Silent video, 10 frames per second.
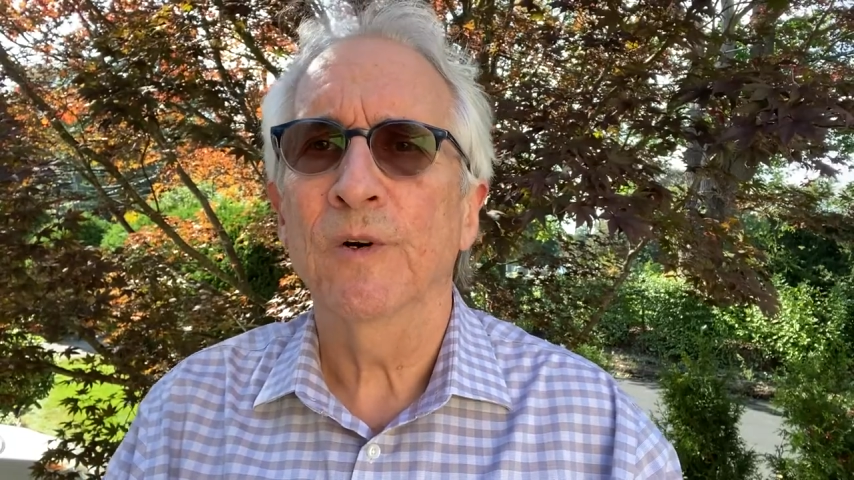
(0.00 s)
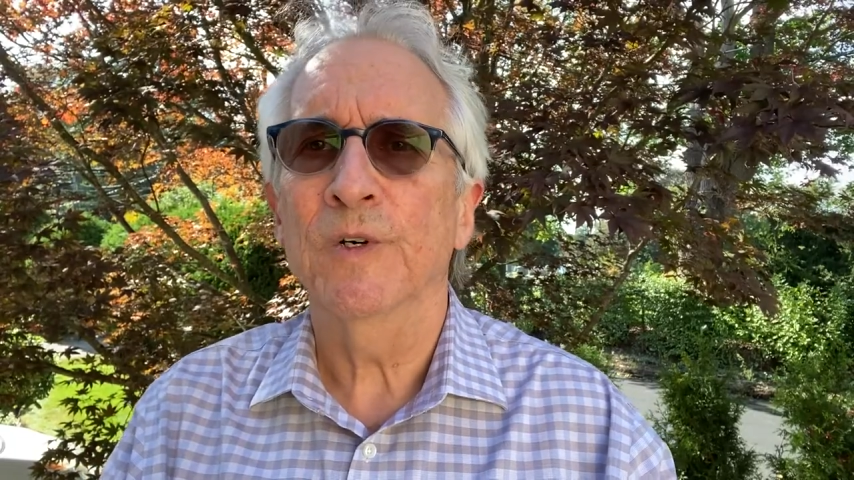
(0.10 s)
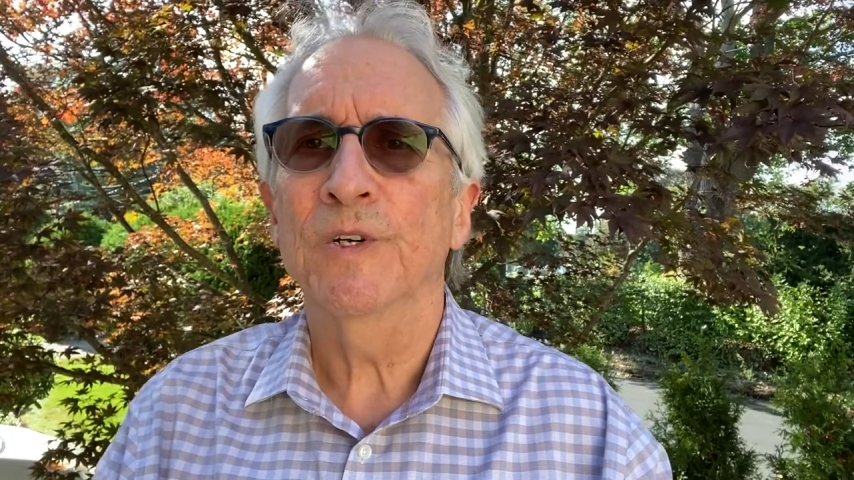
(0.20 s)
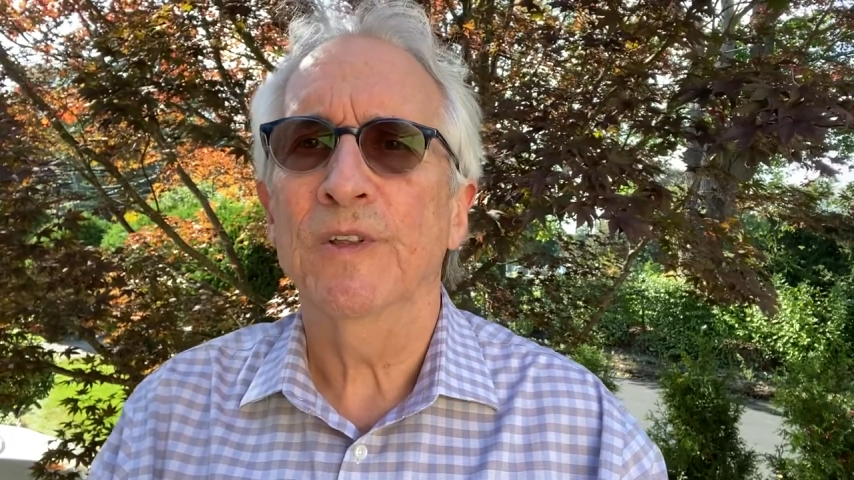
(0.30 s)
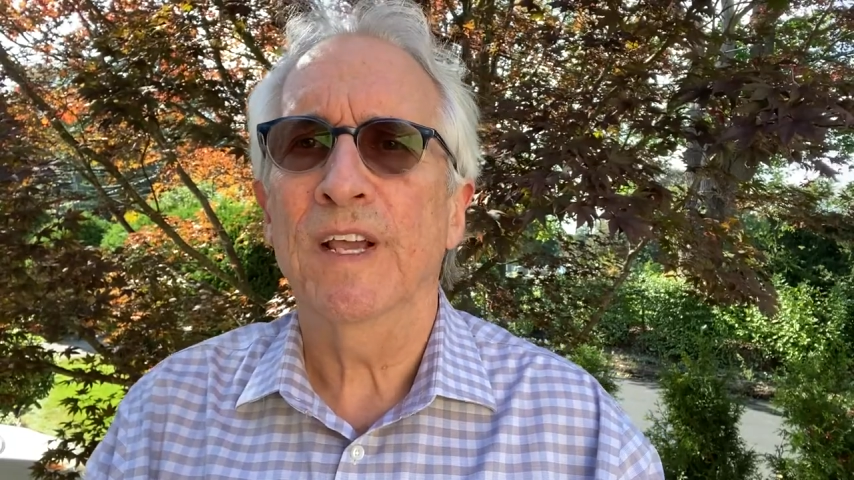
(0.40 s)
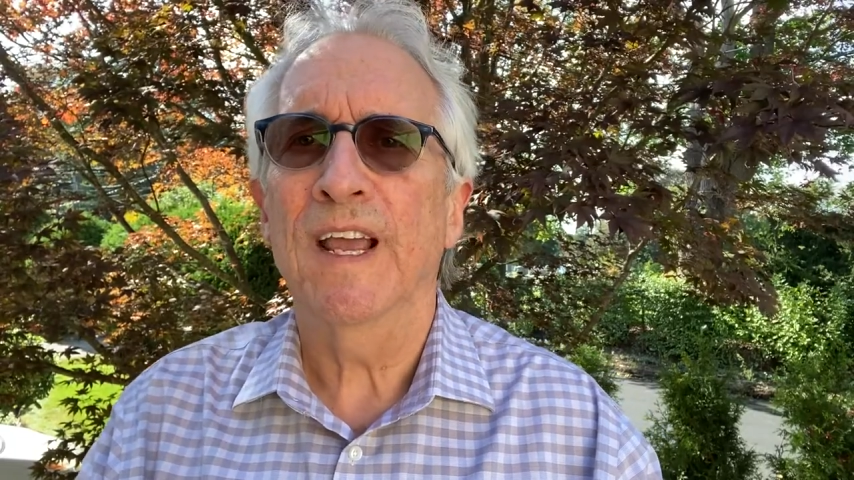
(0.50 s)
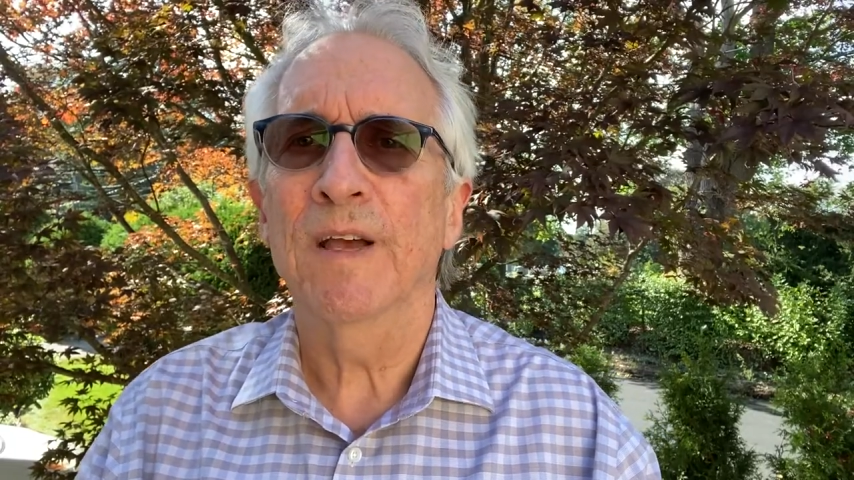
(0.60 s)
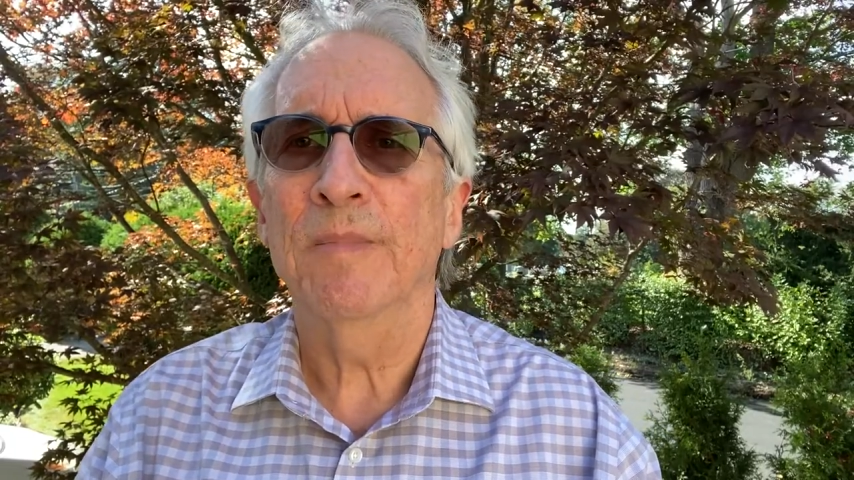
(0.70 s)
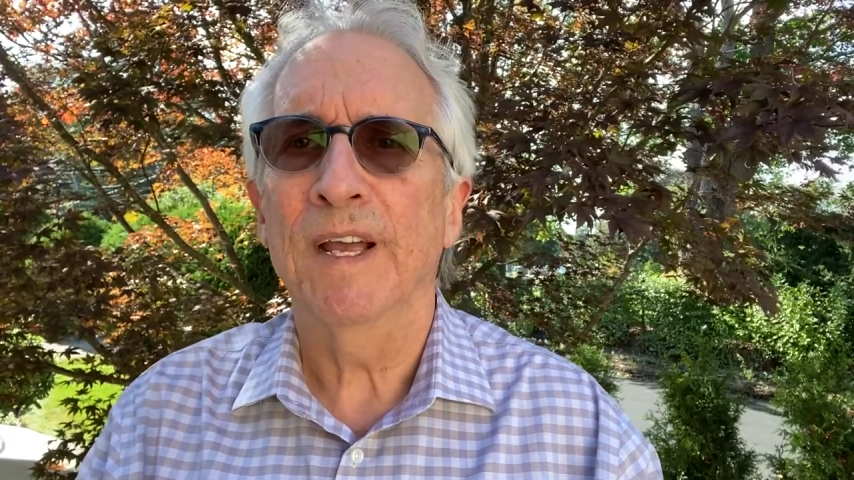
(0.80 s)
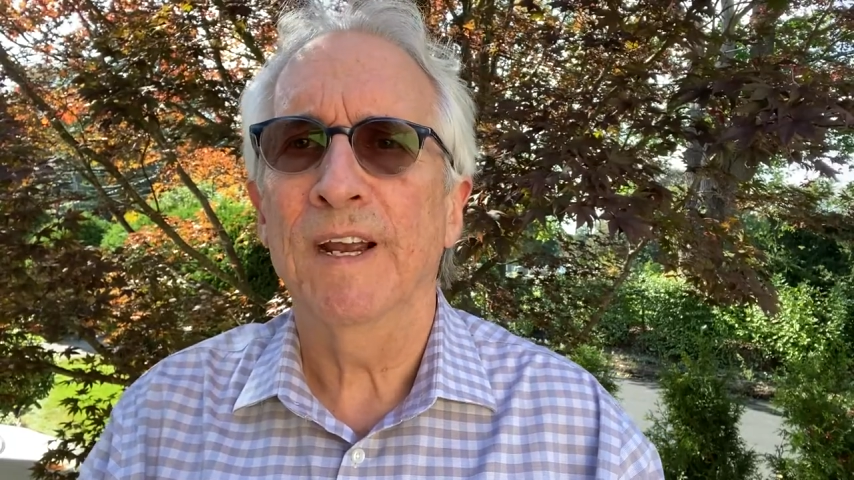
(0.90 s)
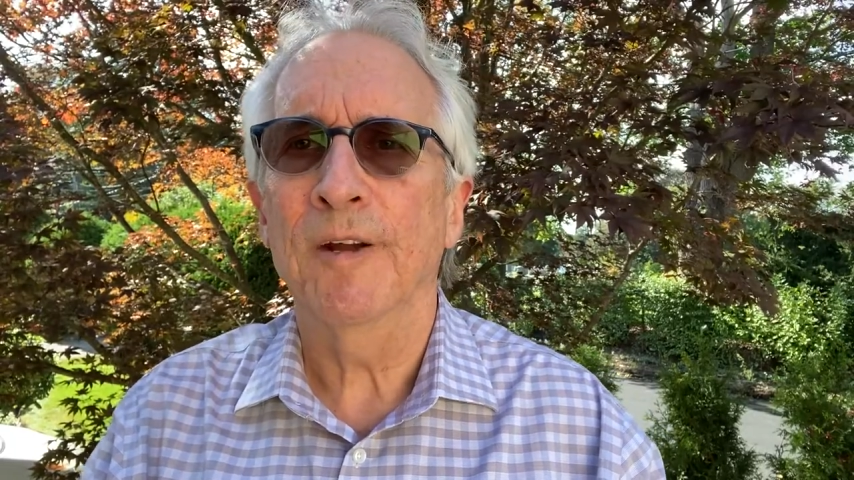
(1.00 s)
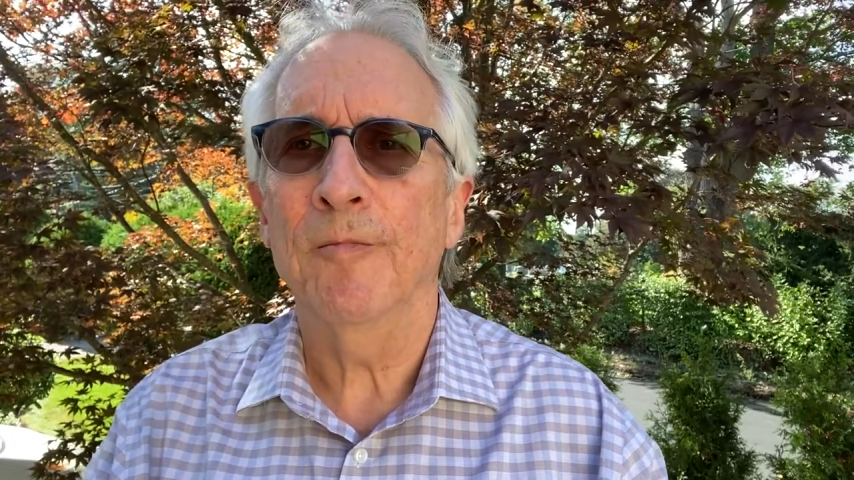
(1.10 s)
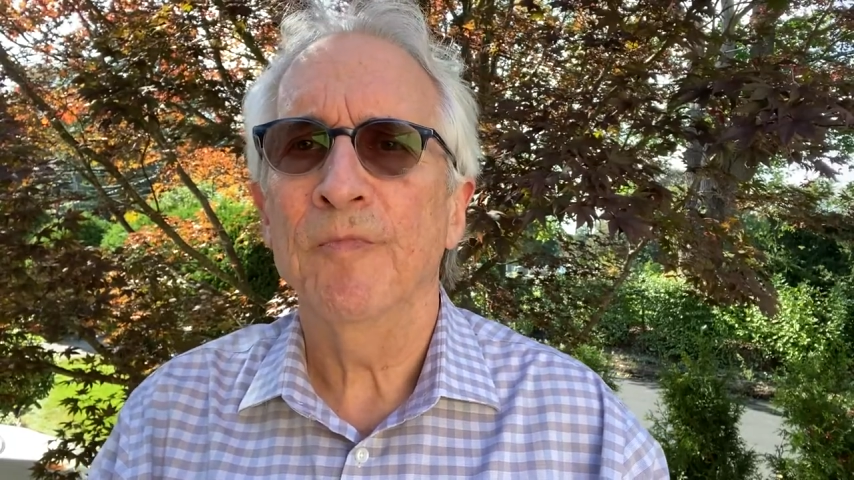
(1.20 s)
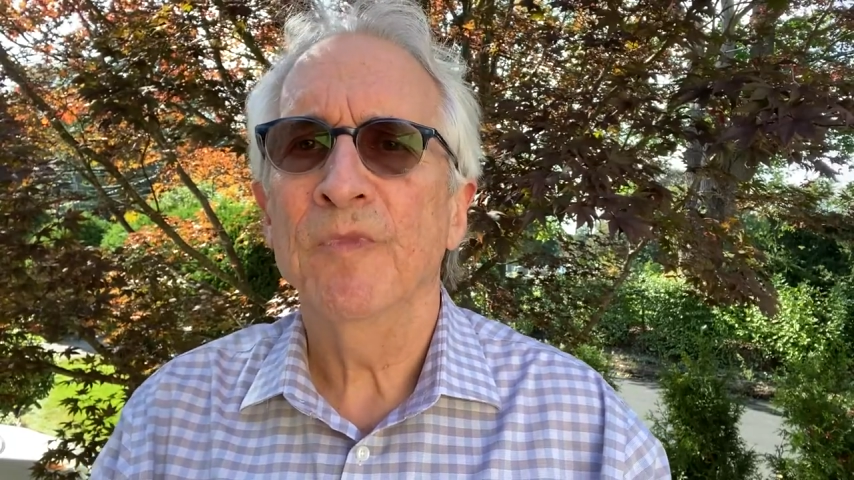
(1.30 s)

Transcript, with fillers: or to the campaign.